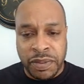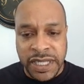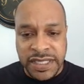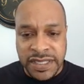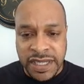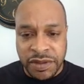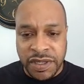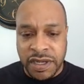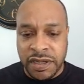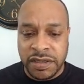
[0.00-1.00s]
places
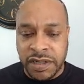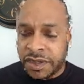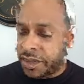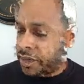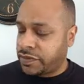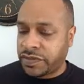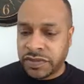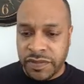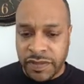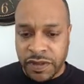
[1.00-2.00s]
out there
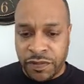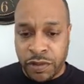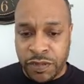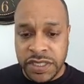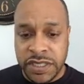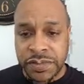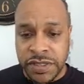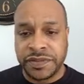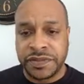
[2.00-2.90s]
for us.